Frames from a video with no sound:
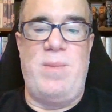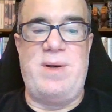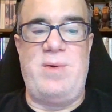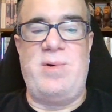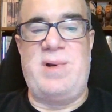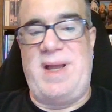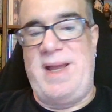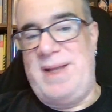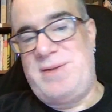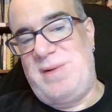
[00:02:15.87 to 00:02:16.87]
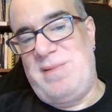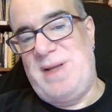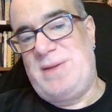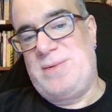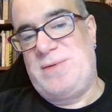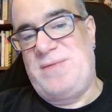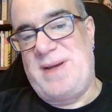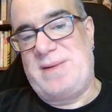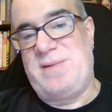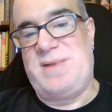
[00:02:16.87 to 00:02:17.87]
But in order to integrate those
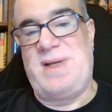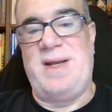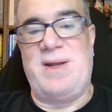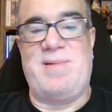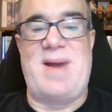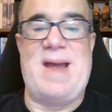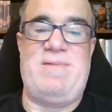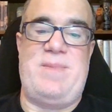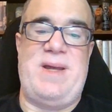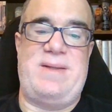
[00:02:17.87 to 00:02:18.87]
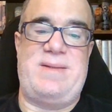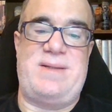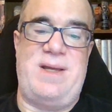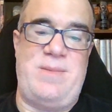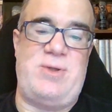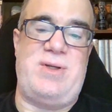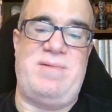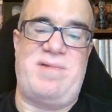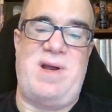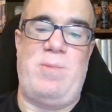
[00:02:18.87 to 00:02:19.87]
vectors in a graph-based
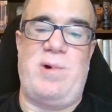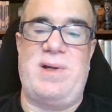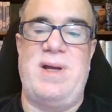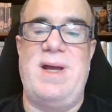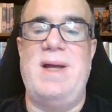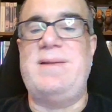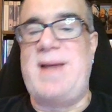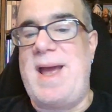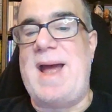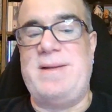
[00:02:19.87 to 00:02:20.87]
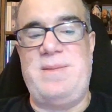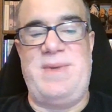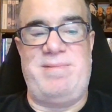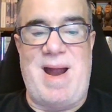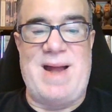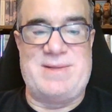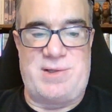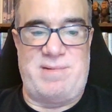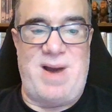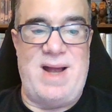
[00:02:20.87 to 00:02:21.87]
imaging framework, they had to be
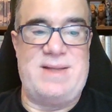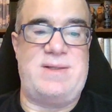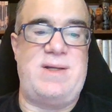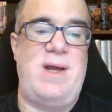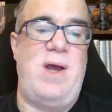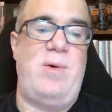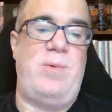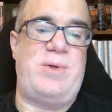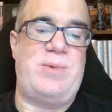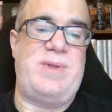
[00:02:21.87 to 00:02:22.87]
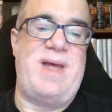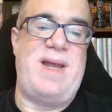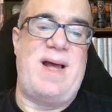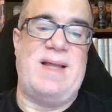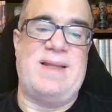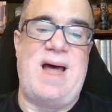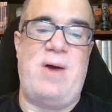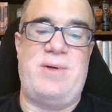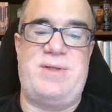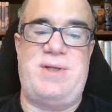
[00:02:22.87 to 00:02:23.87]
rasterized, which would then
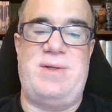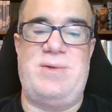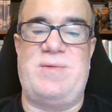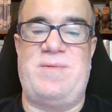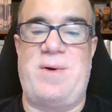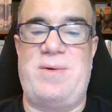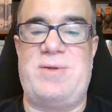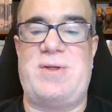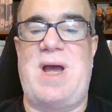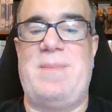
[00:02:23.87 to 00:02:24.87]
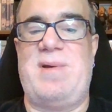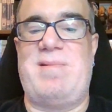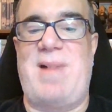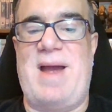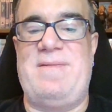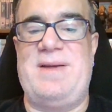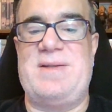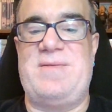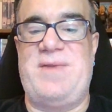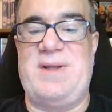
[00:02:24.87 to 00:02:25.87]
allow us to use Photoshop
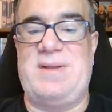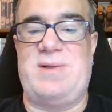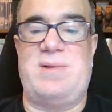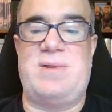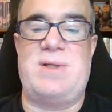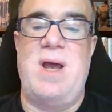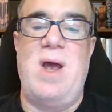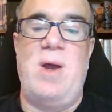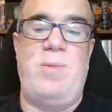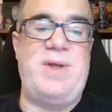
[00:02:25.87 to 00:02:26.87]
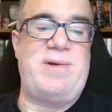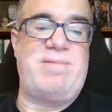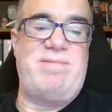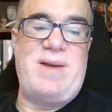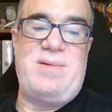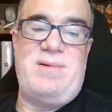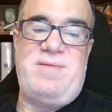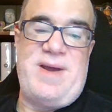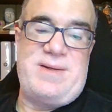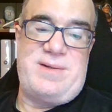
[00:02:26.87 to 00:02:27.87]
graphics filters with the rendered
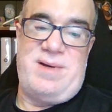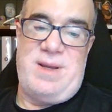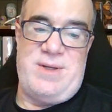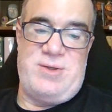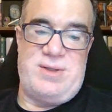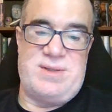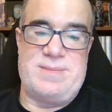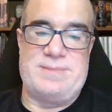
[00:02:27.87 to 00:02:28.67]
vector images.